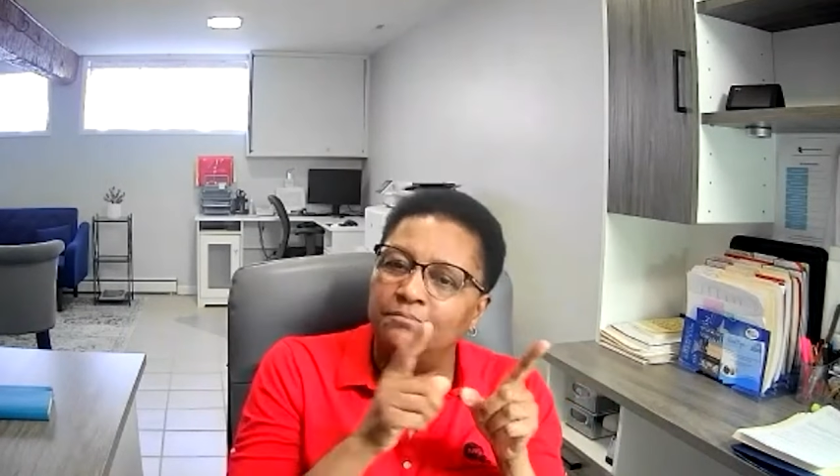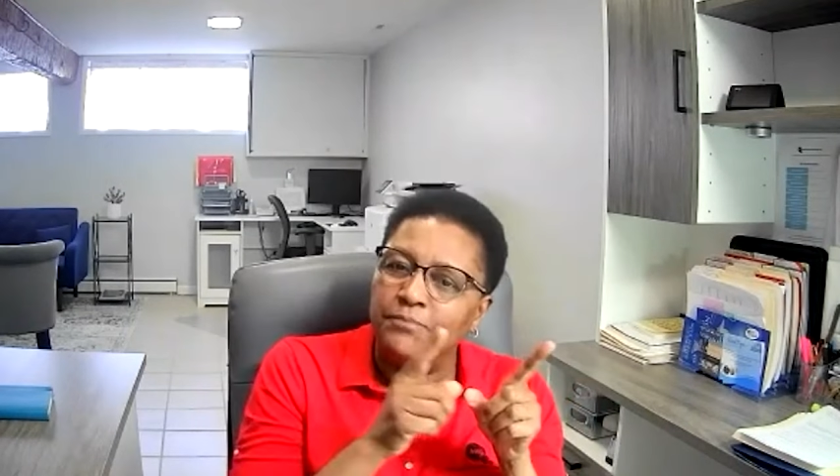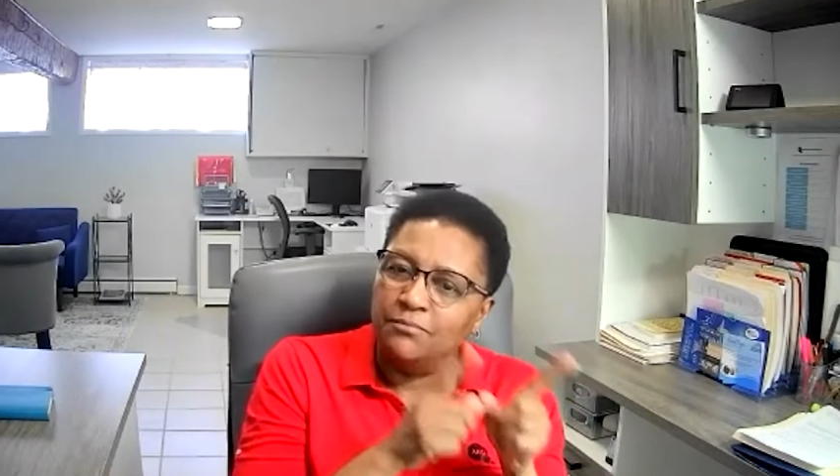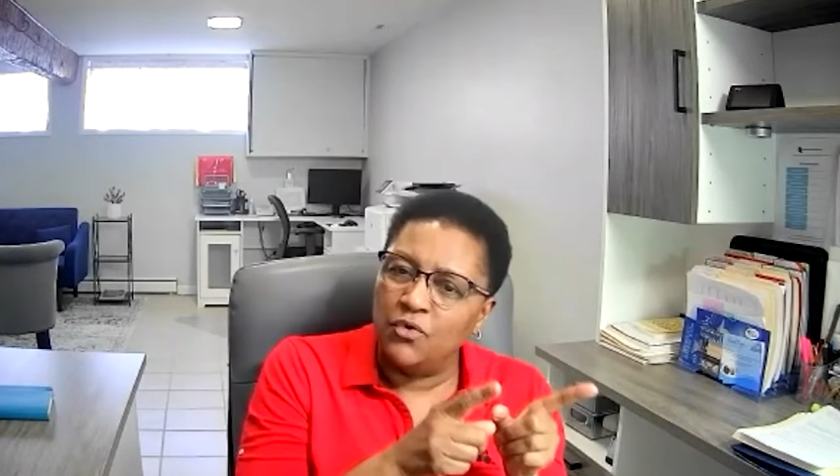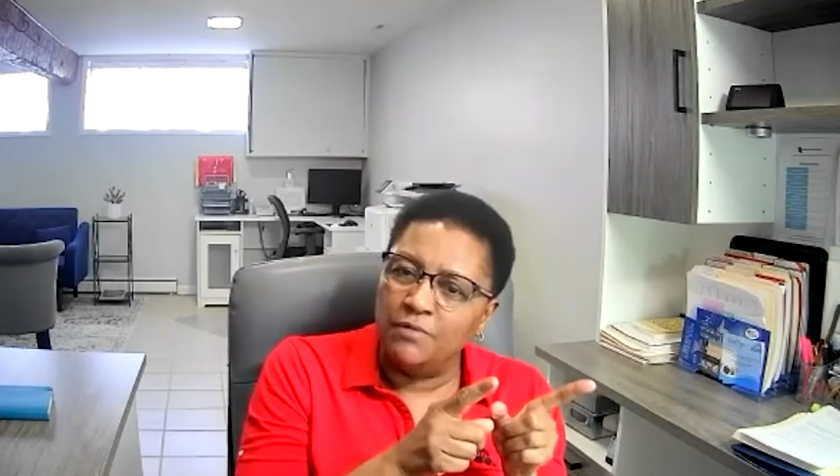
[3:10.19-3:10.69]

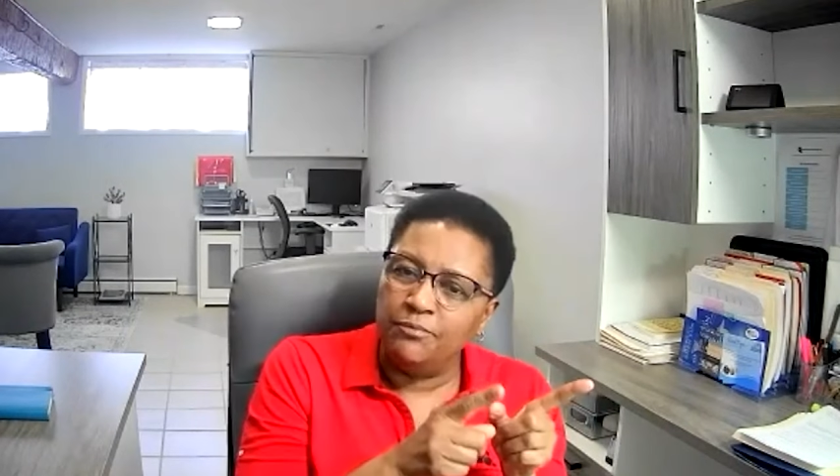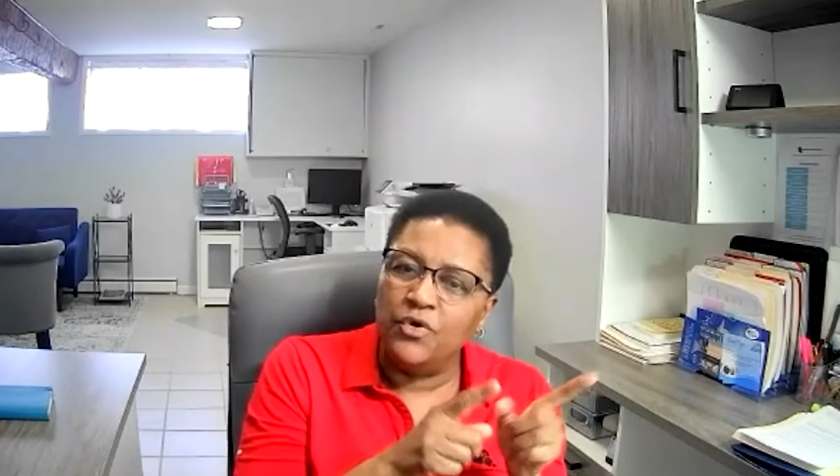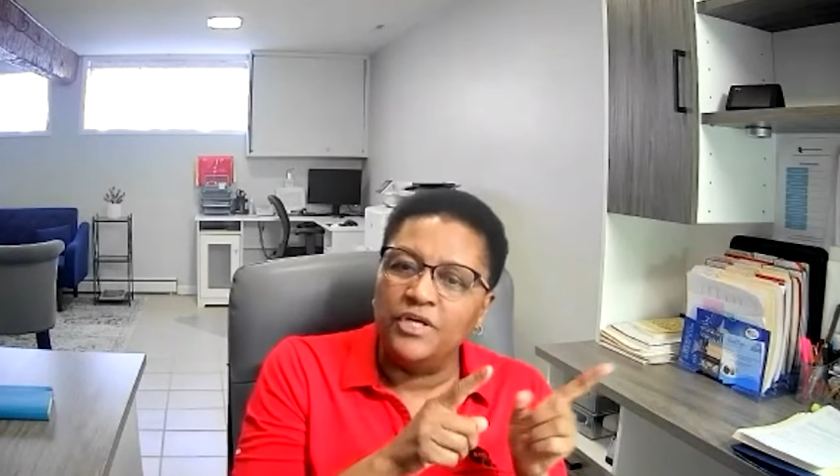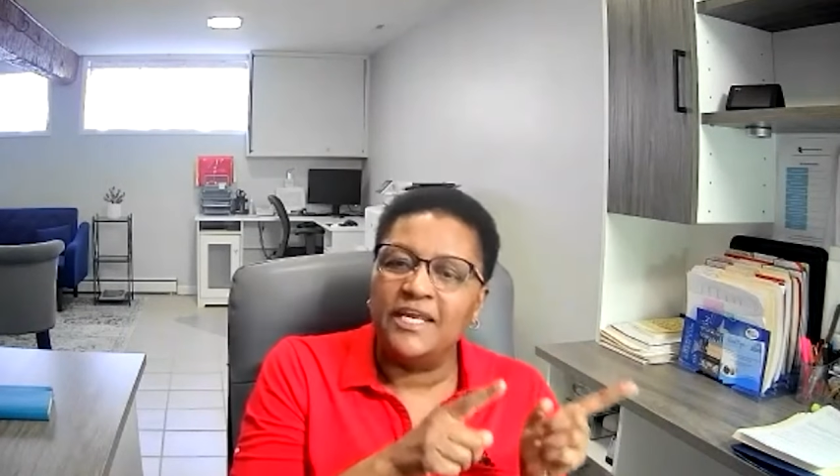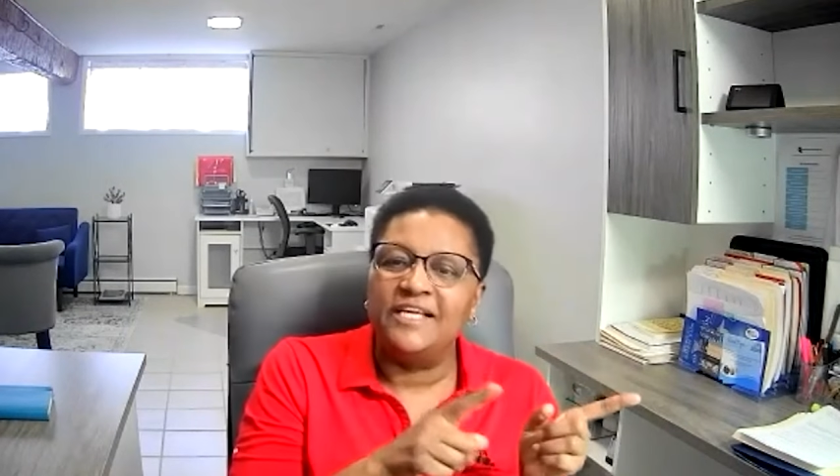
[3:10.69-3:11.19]
But more
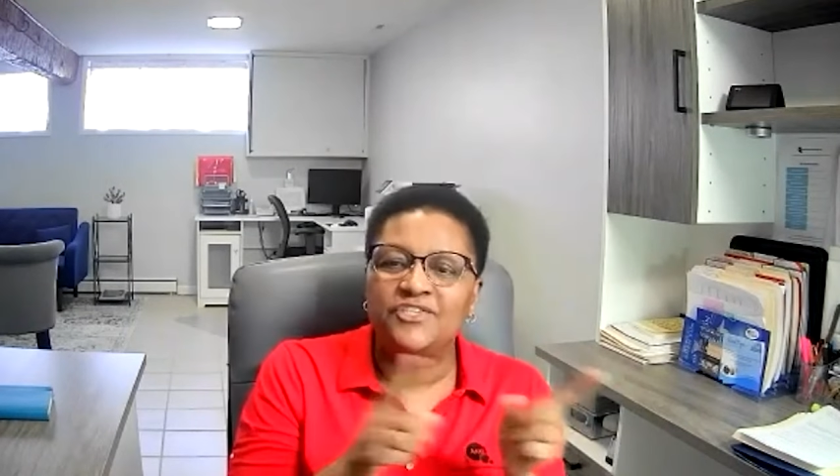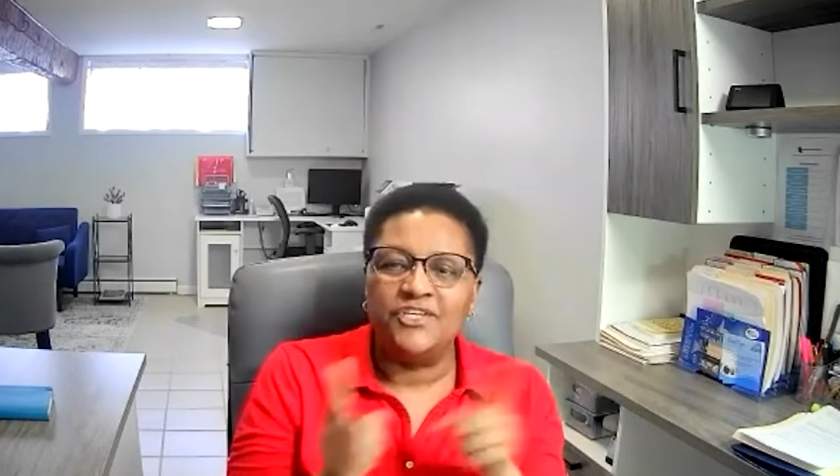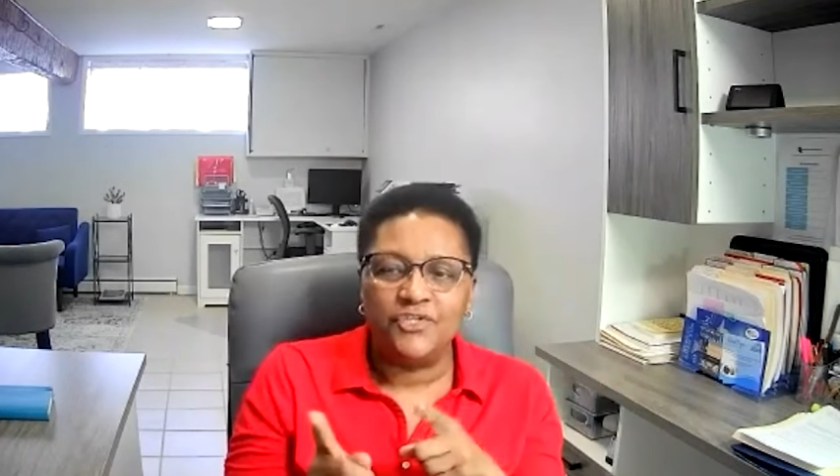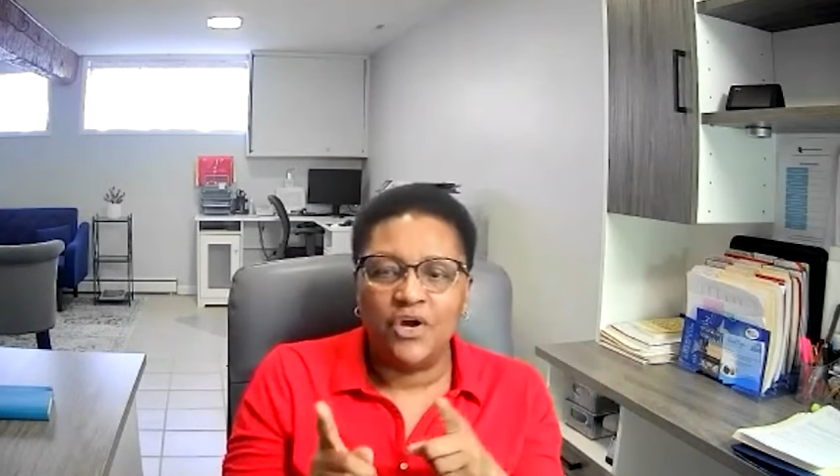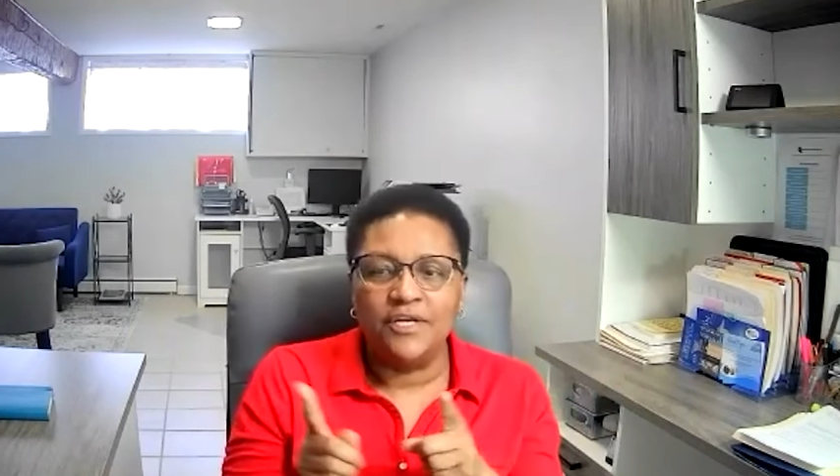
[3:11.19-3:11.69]
importantly, I
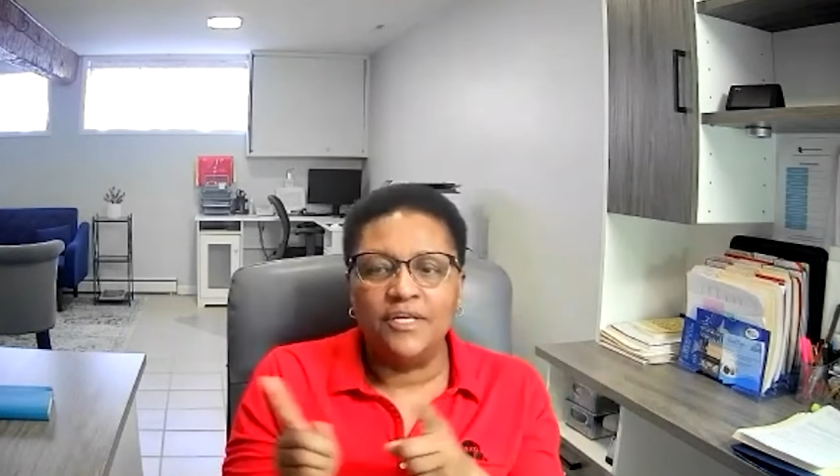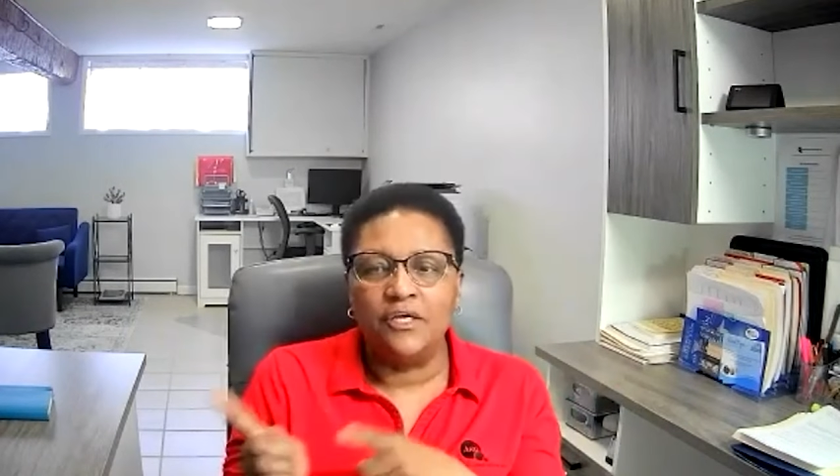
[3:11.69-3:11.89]
just started